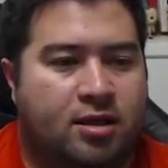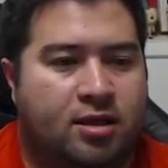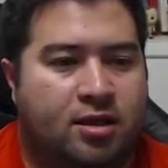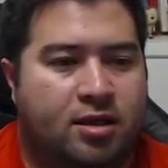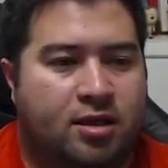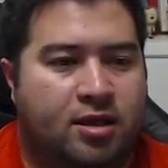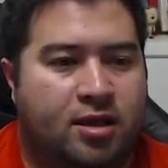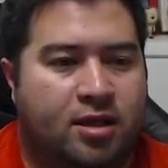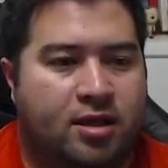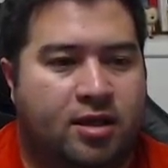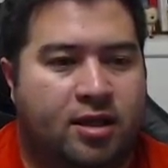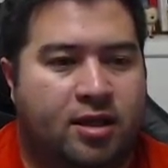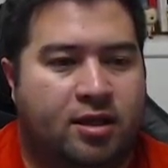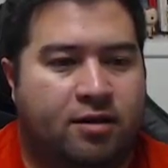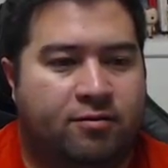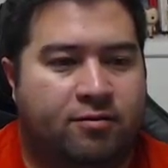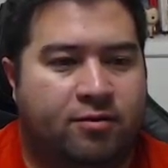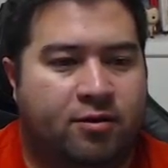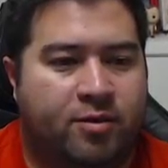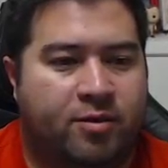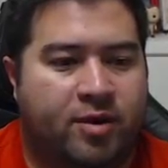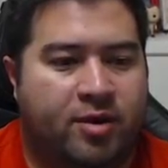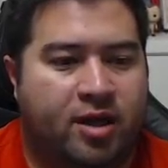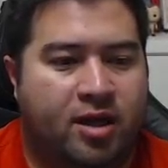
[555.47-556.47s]
And then
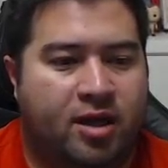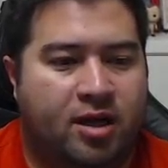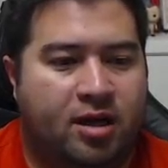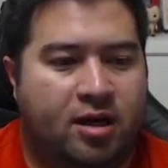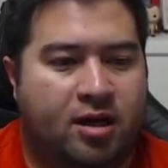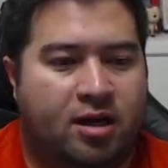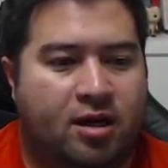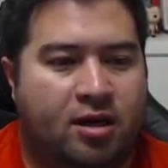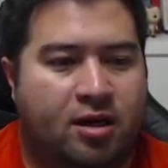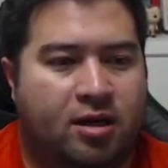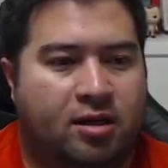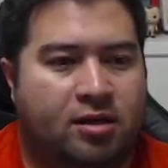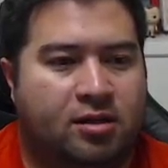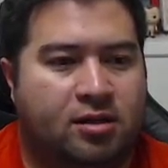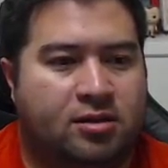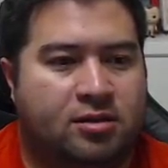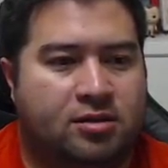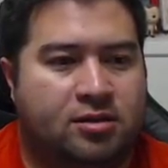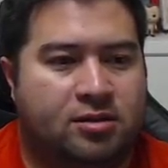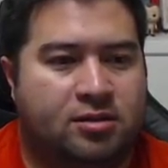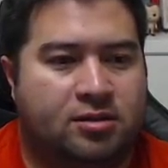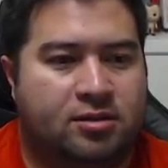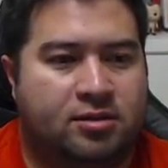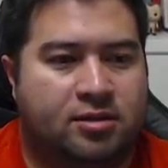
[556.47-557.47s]
from here,
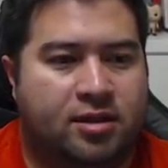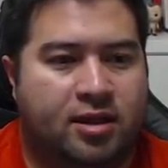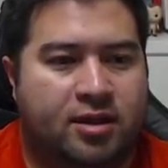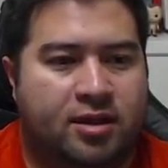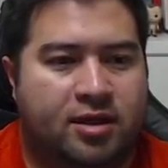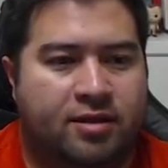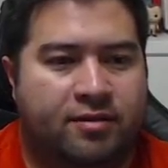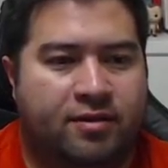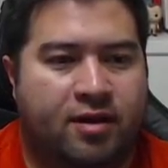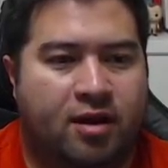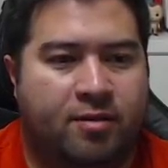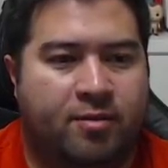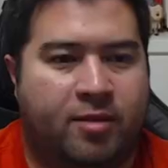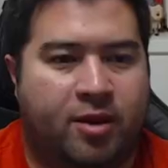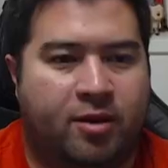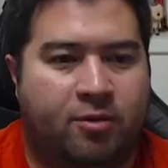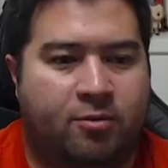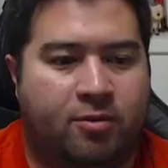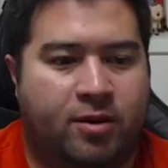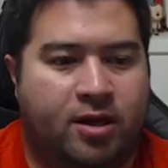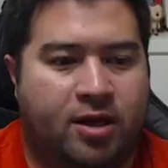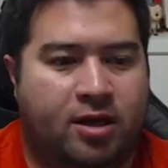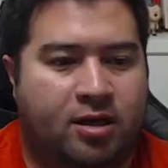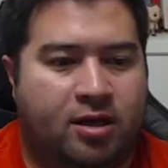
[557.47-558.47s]
now that I've got my
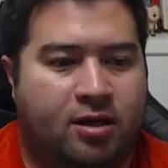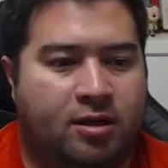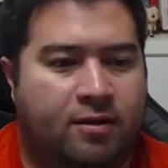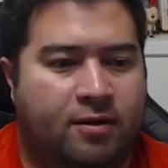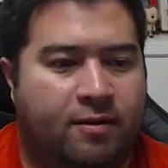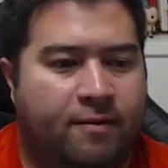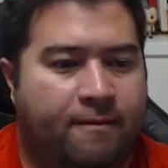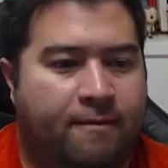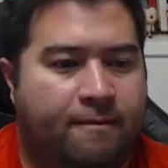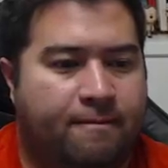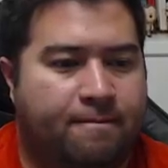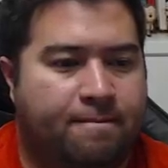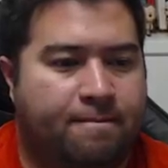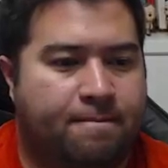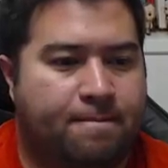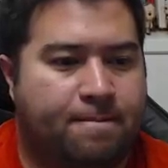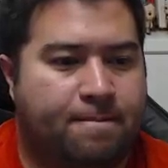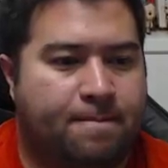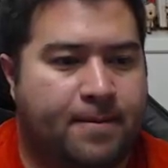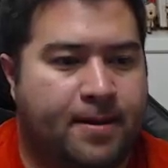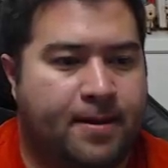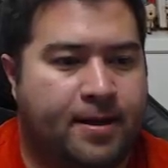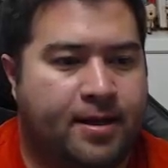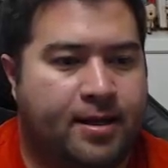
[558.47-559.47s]
reader,
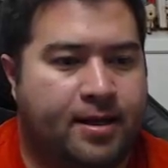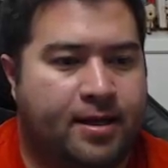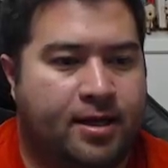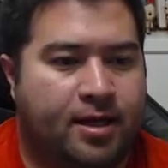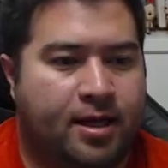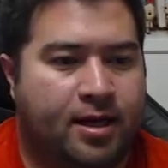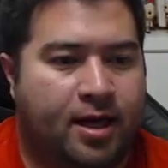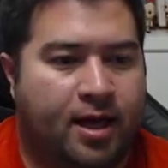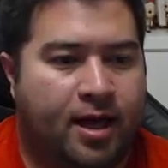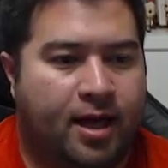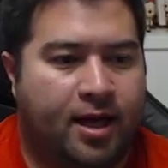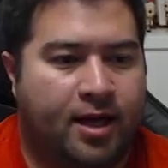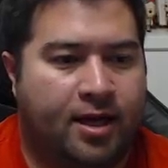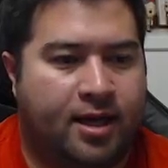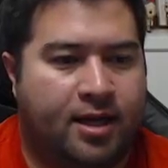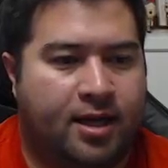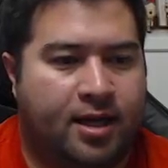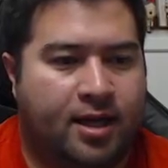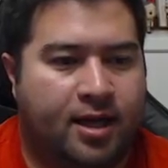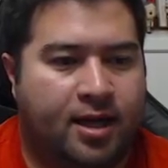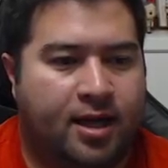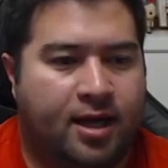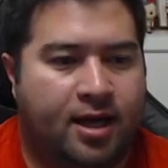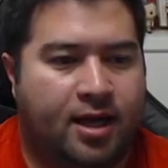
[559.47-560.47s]
I
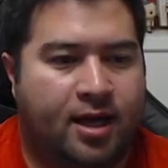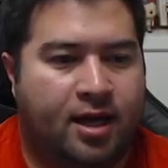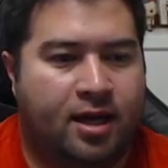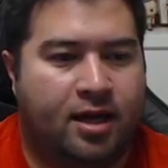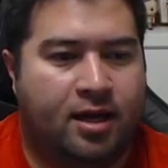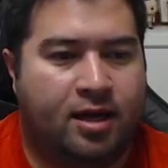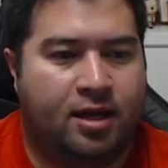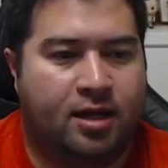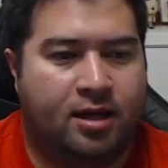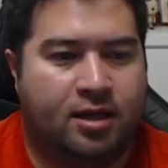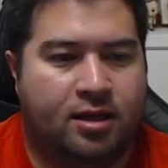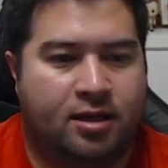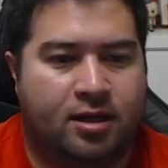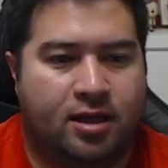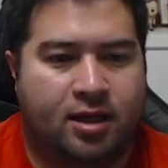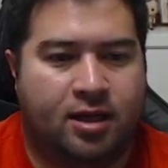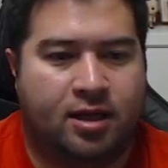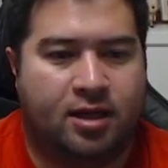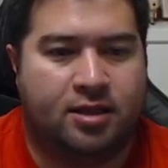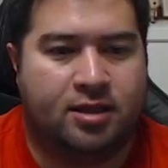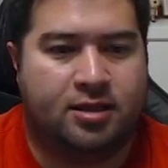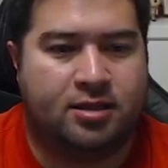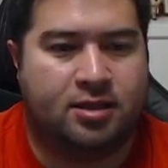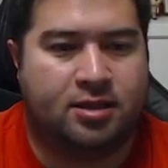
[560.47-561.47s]
can
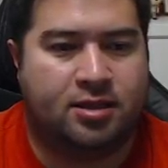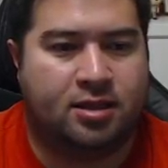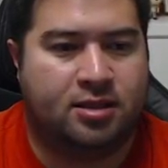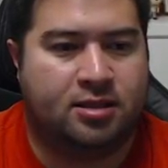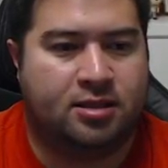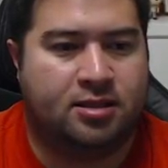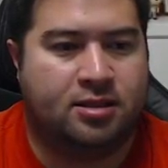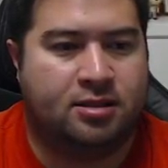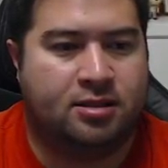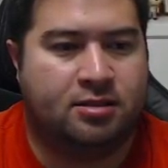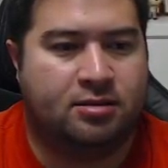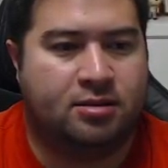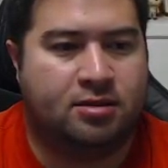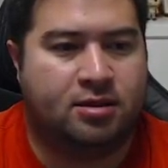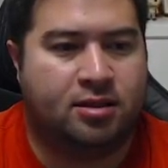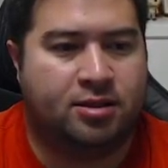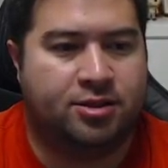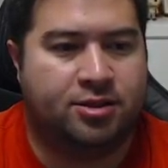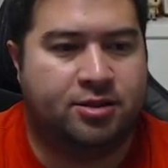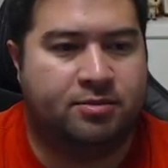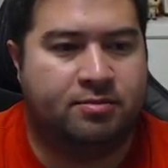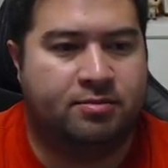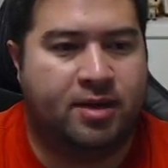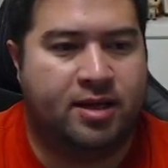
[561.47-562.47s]
start to call
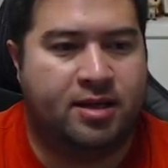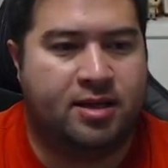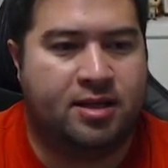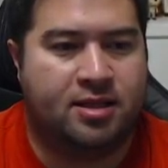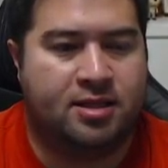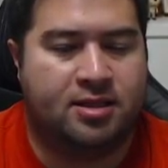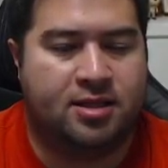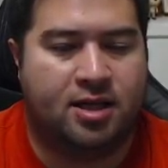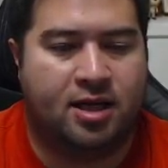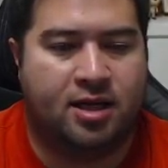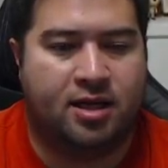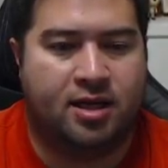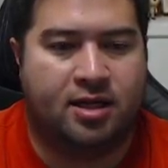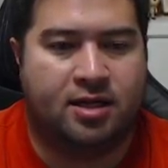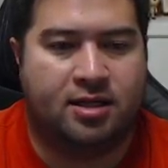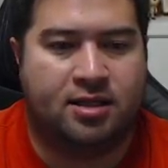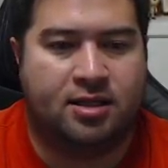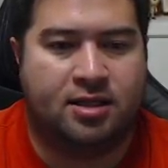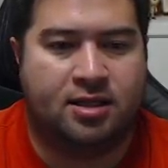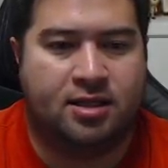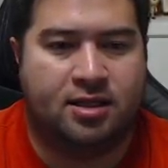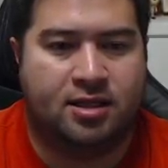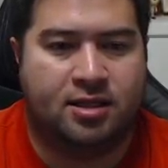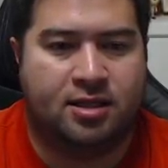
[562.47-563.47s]
some methods on it.
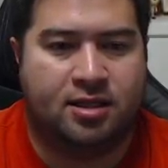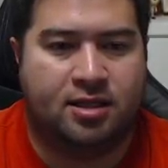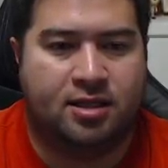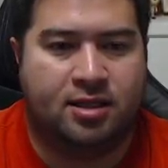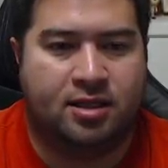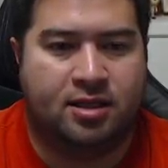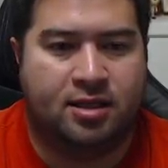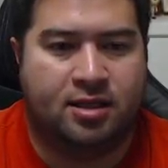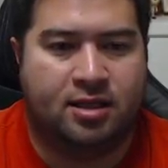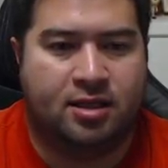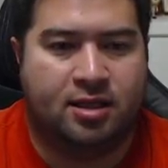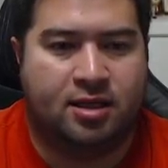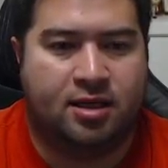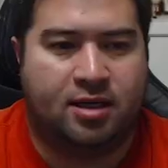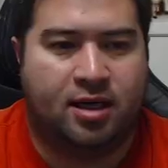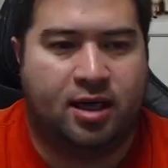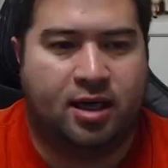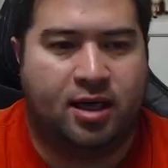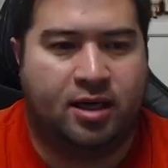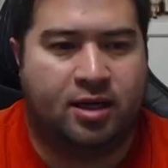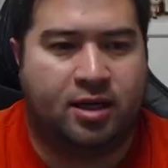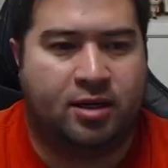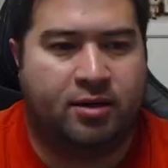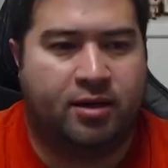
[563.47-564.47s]
I
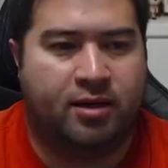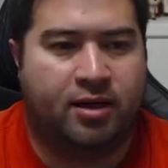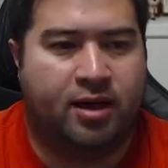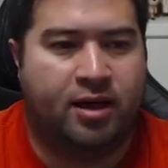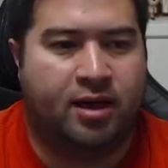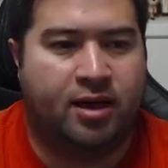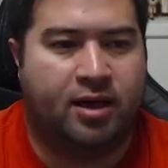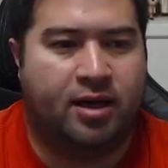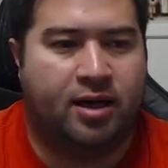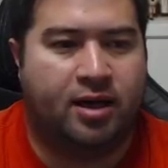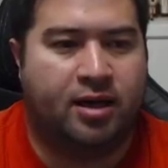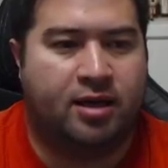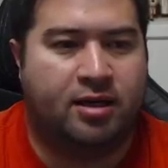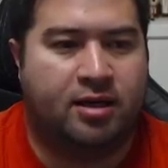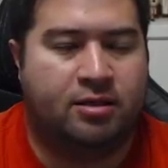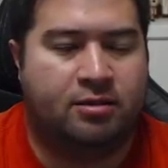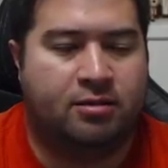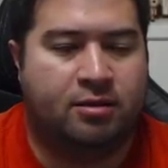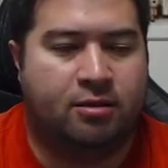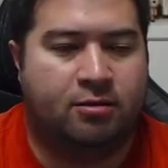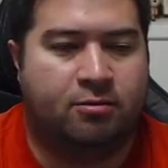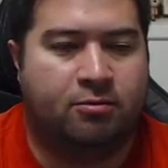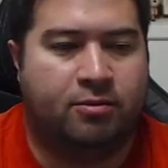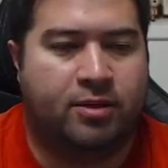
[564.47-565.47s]
can go ahead and do
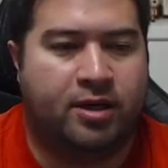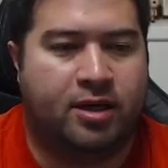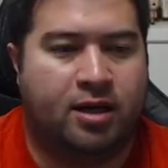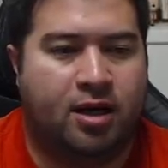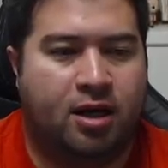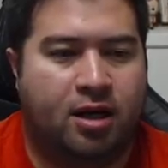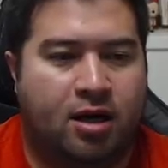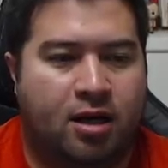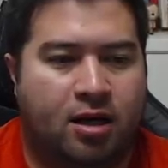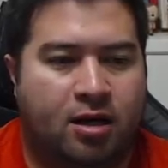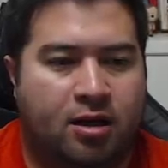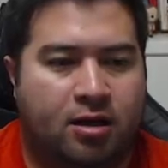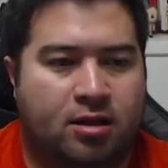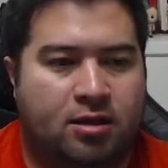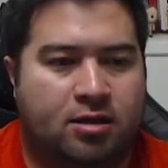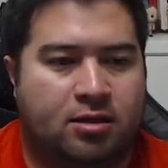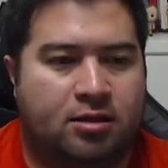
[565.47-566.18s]
a read all.